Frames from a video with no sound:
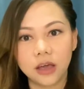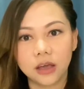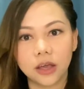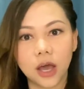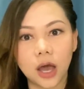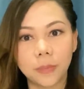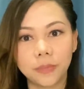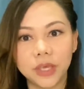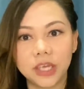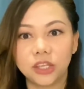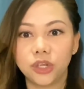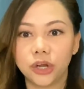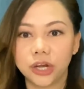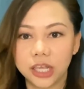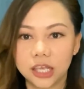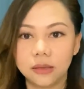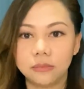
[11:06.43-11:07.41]
copy in
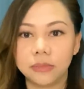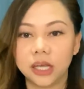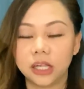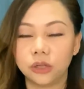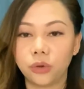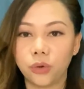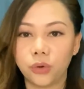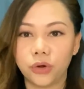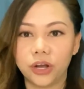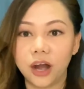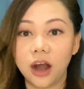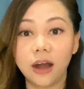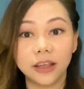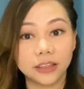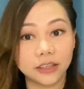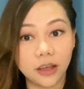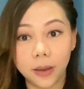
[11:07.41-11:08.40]
your email or
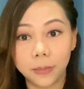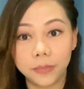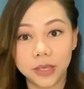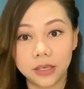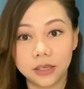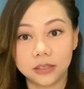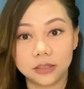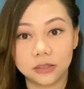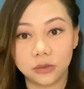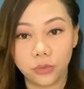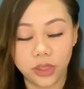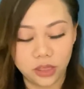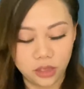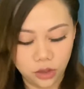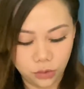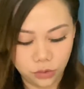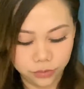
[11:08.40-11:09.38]
hard copies with
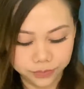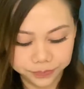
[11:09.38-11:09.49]
you.